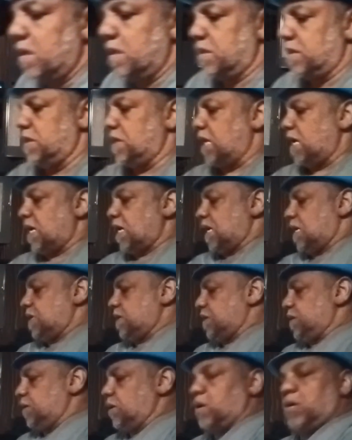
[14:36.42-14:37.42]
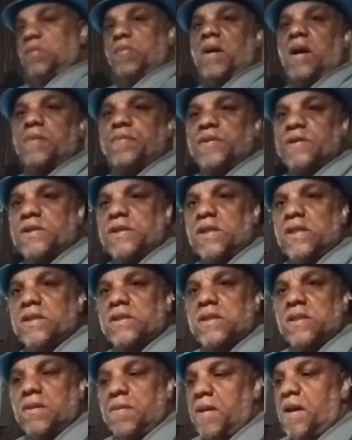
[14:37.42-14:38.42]
that I know my
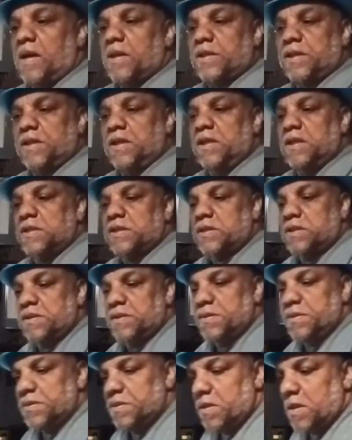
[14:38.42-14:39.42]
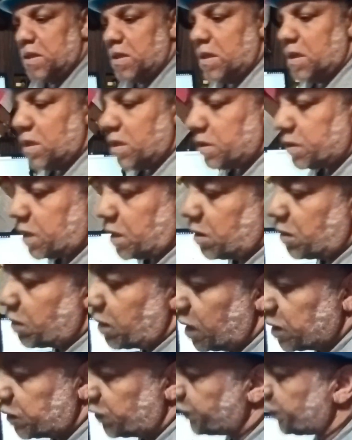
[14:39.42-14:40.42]
position about this. They don't
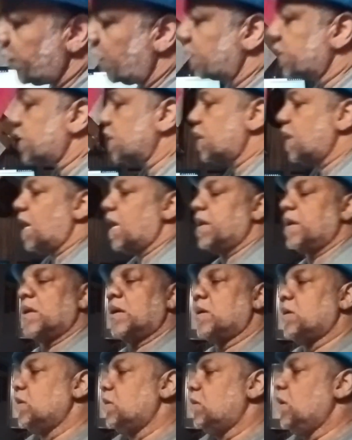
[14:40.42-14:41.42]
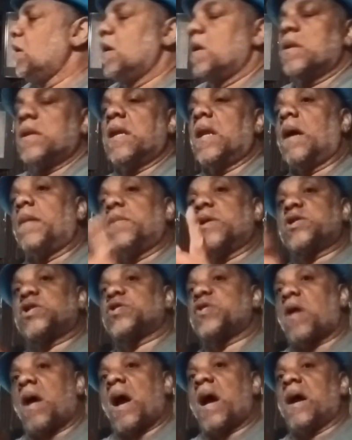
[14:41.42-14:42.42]
like the fact that I know that I'm a
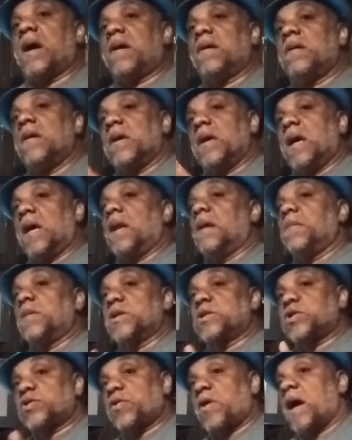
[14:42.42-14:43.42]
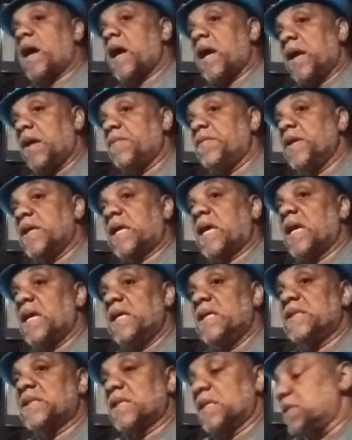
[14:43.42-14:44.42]
trier and I'm going to try every
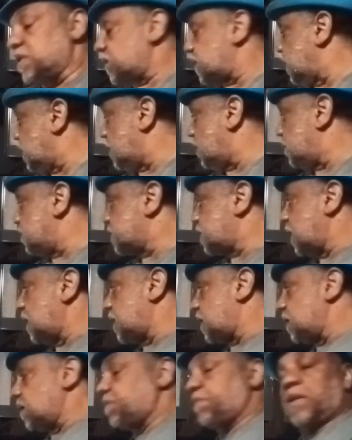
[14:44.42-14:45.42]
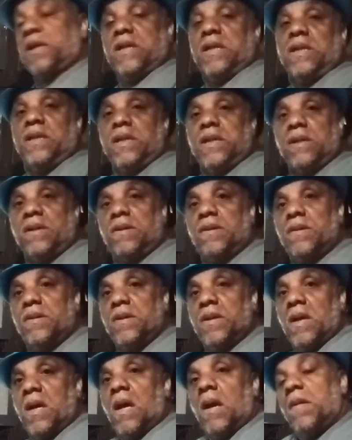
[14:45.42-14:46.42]
case instead of taking a plea deal.
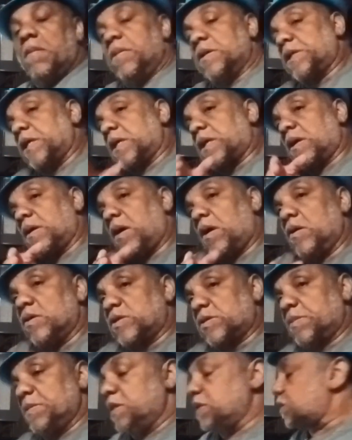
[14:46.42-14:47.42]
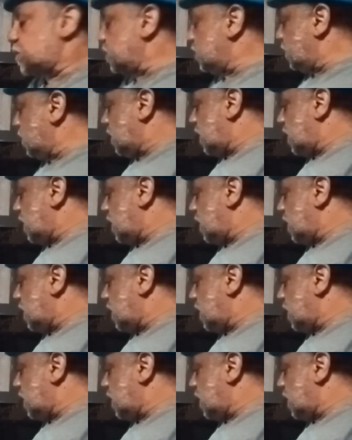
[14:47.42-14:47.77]
But they coerce me into